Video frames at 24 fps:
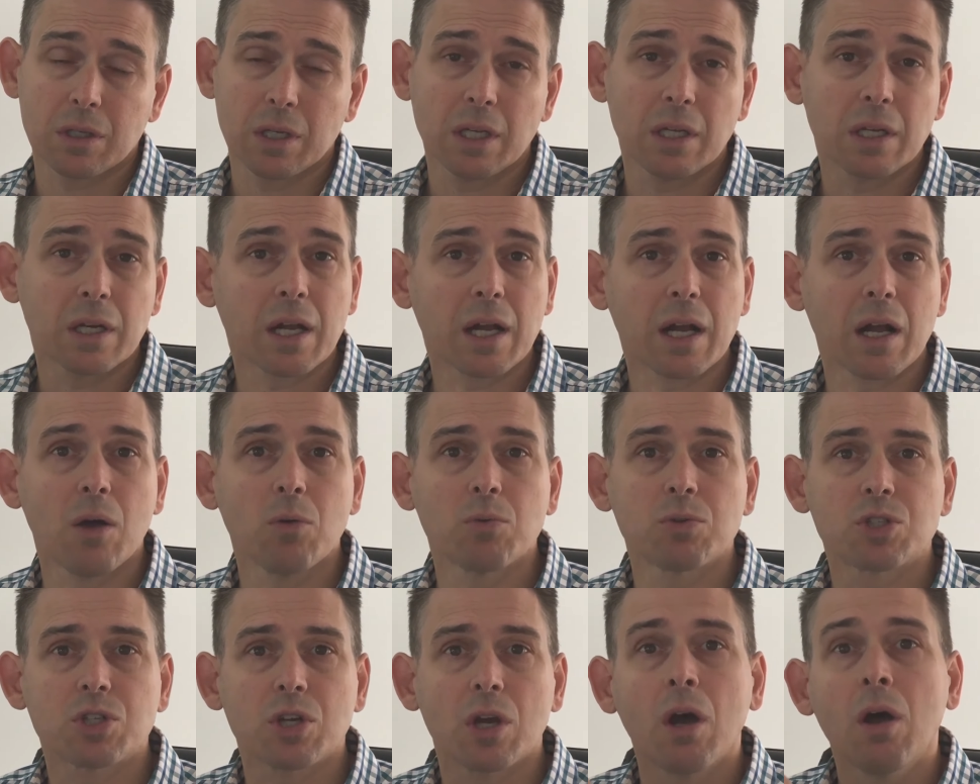in a
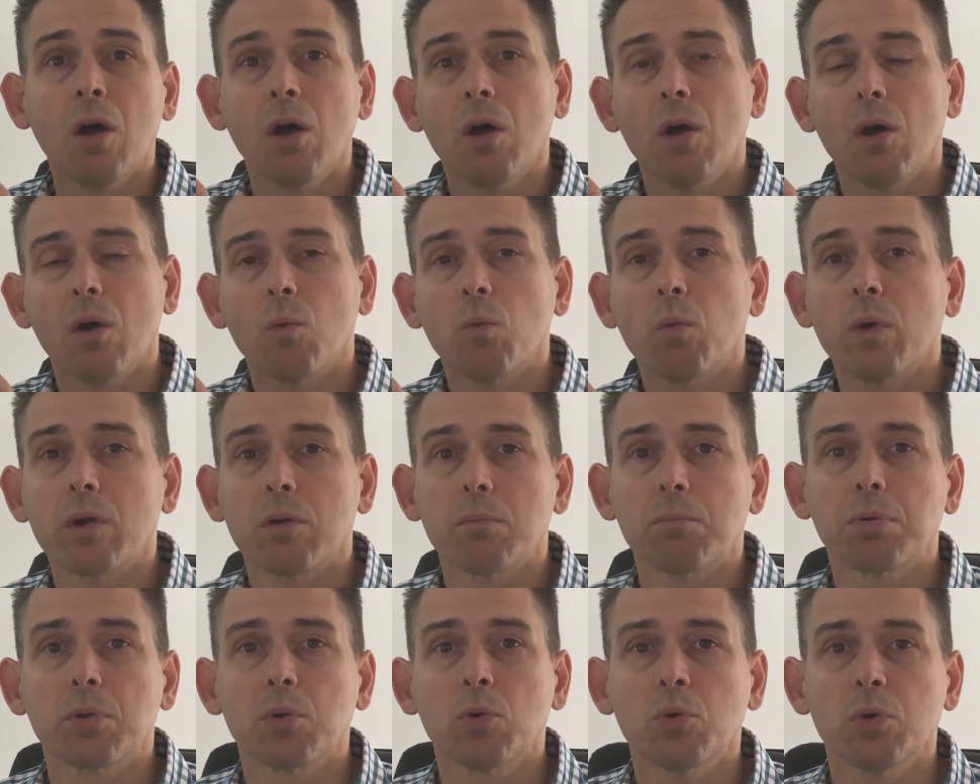culture
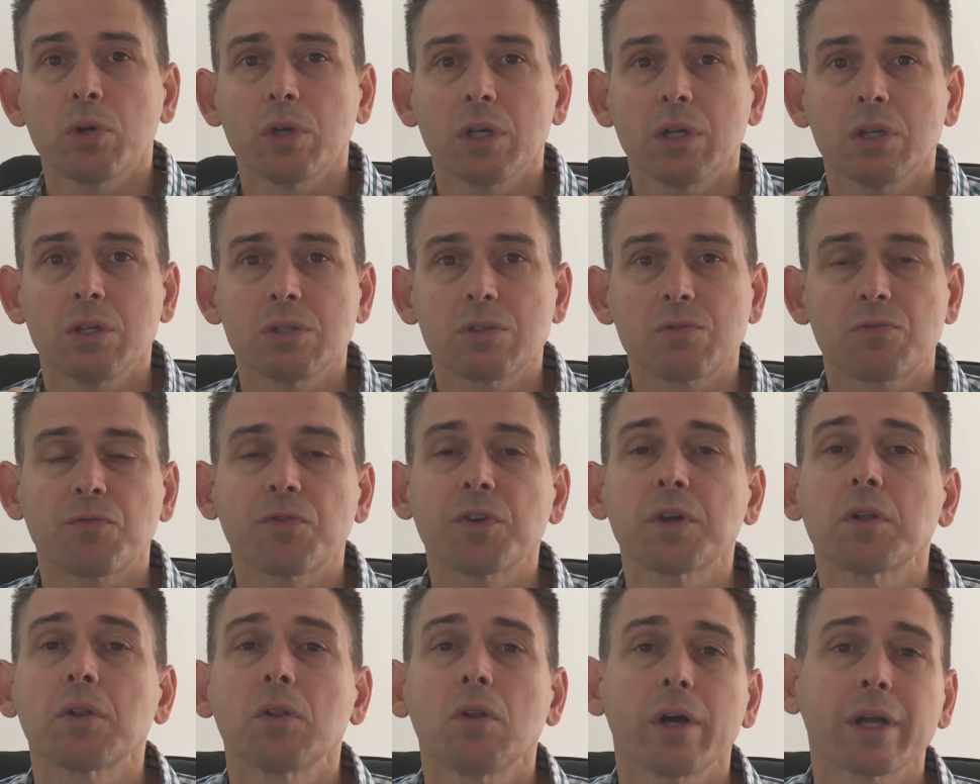where employees
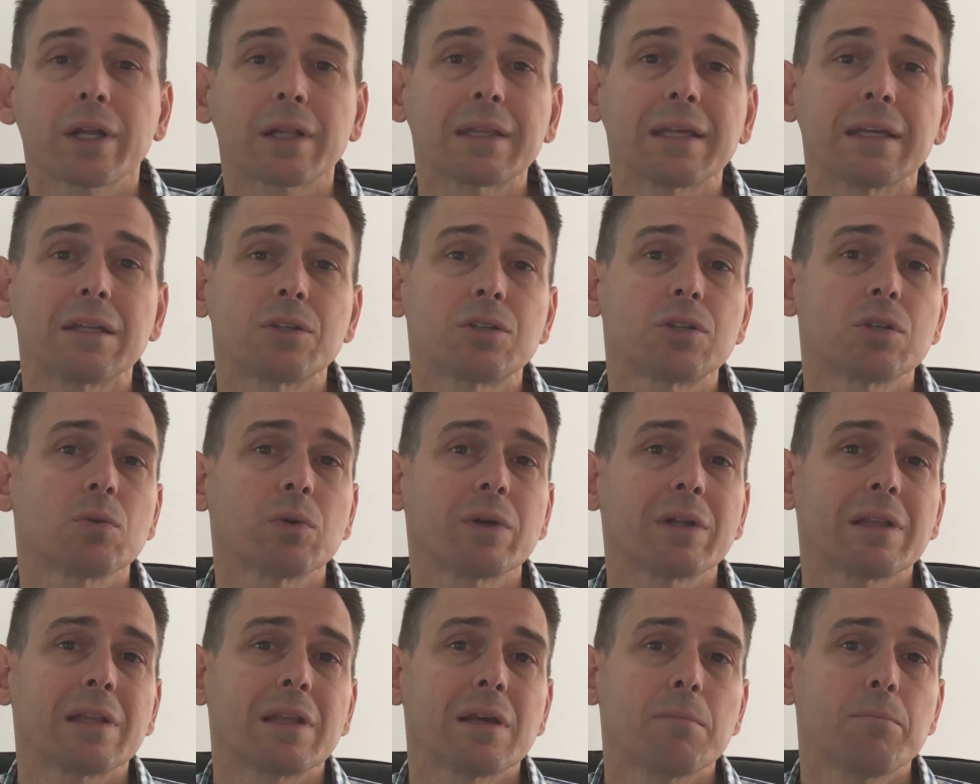feel like they're
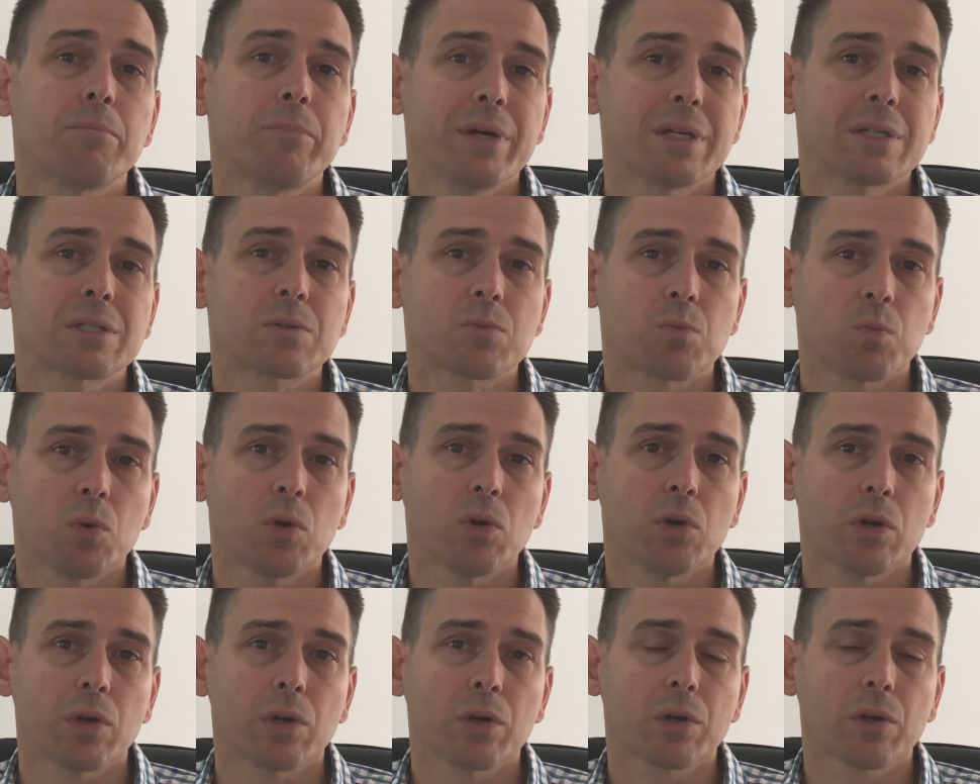doing their best
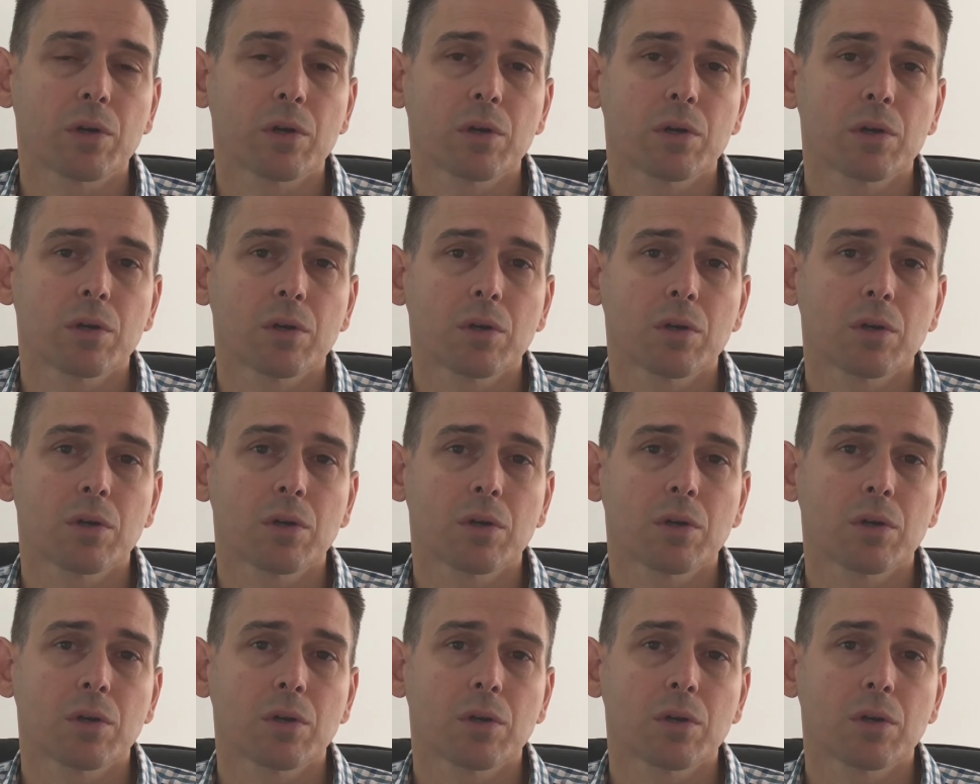work.